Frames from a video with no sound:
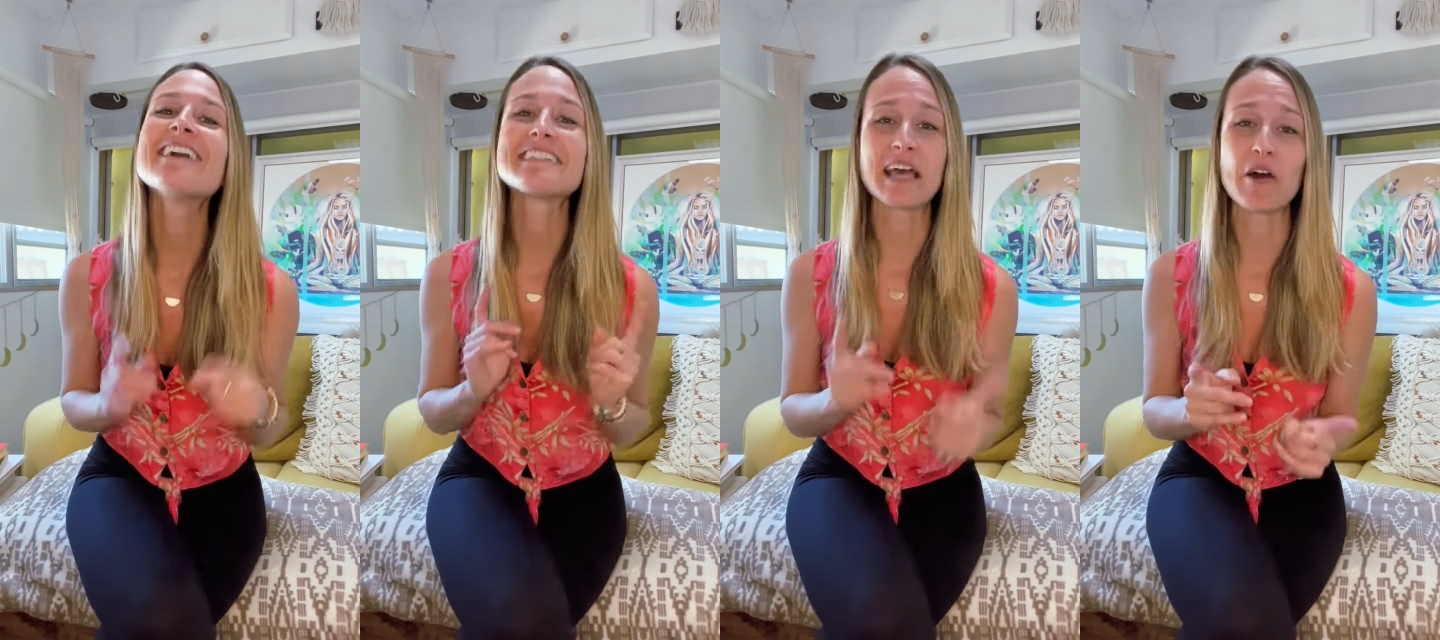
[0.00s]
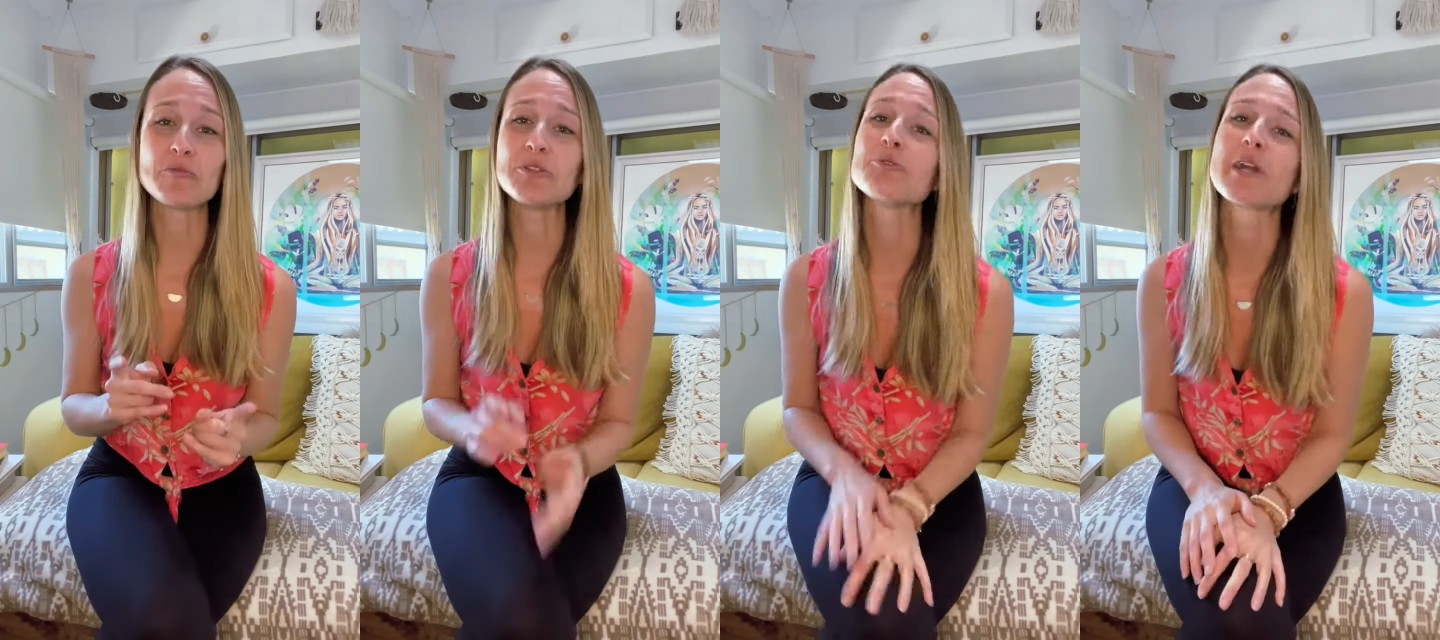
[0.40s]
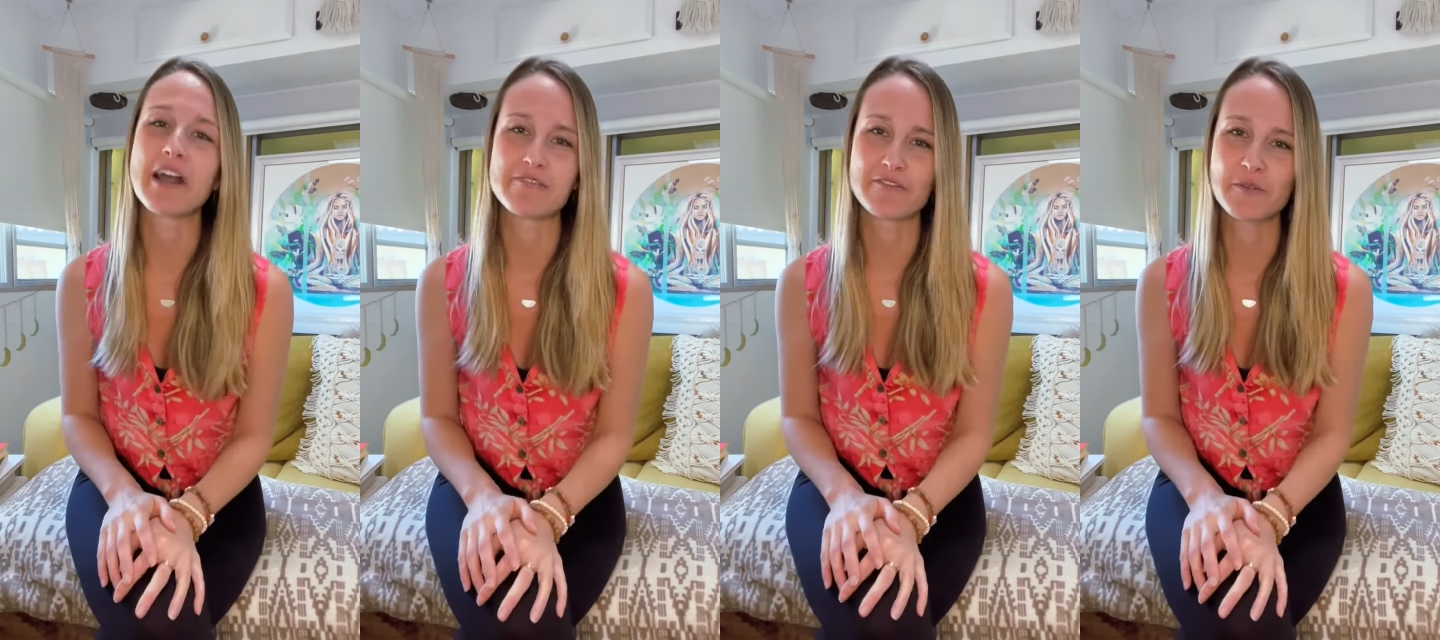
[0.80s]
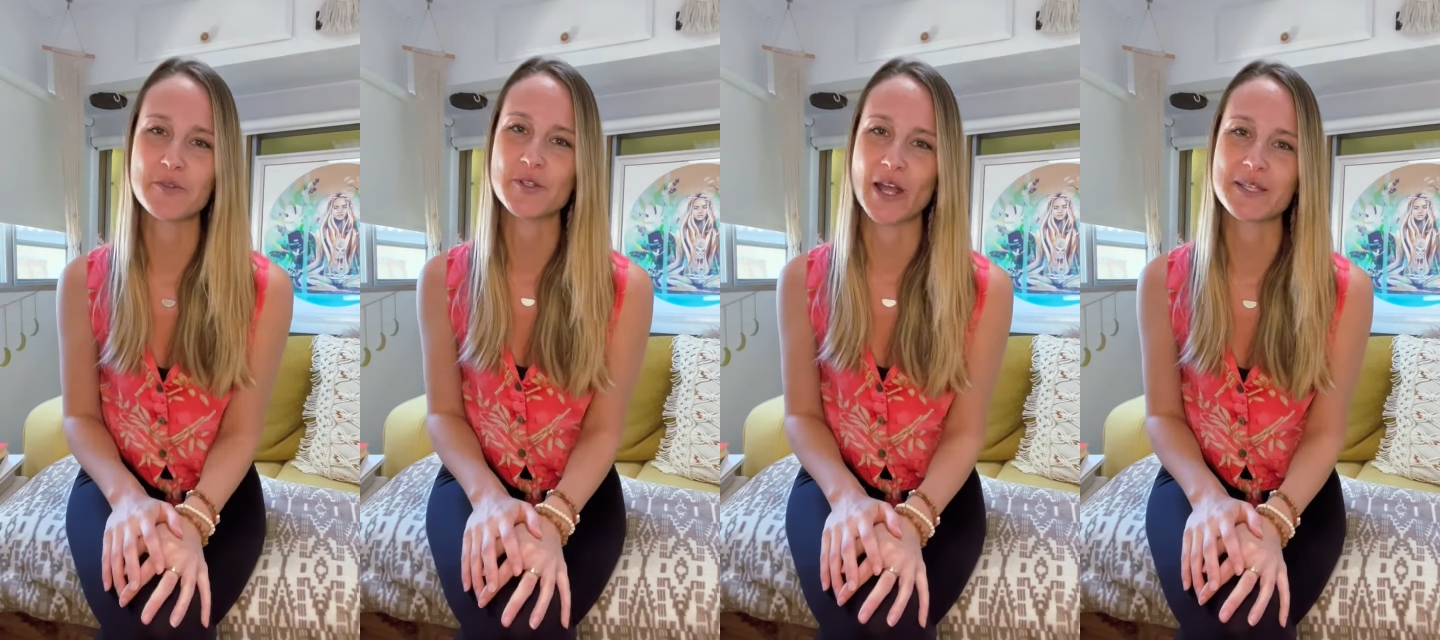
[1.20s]
to help you recover from
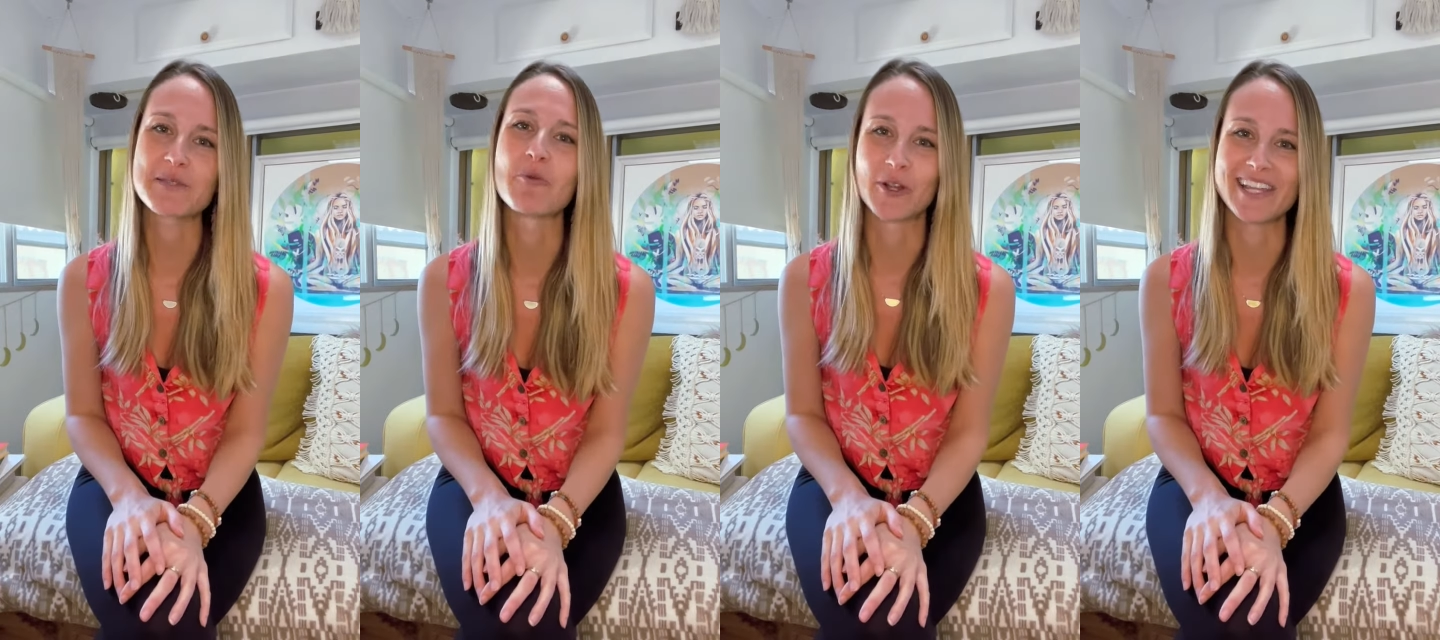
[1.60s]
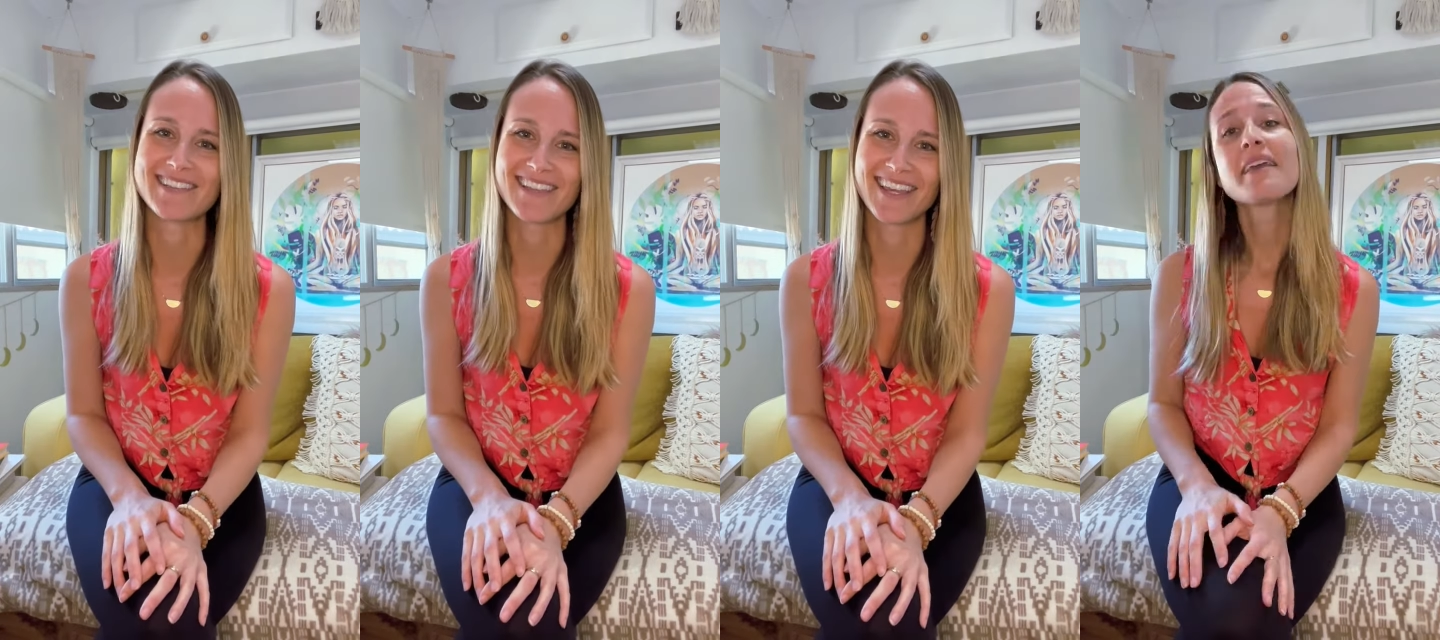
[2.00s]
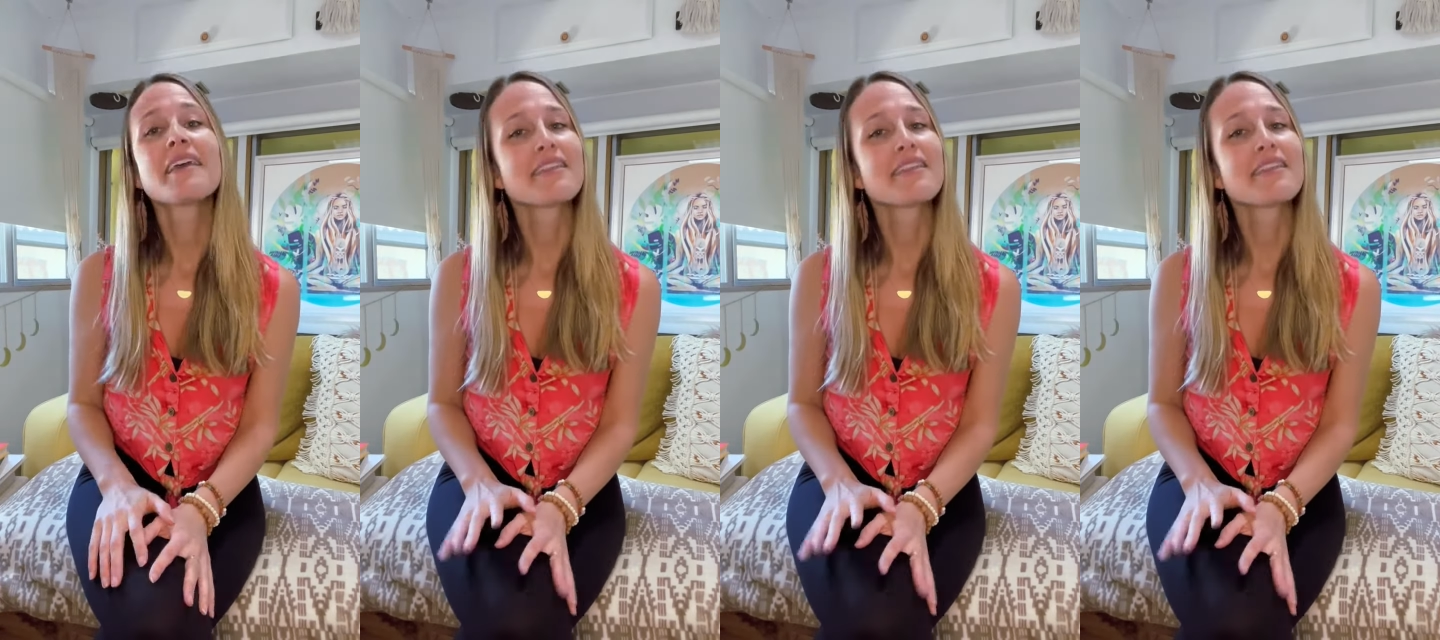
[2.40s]
stress more easily.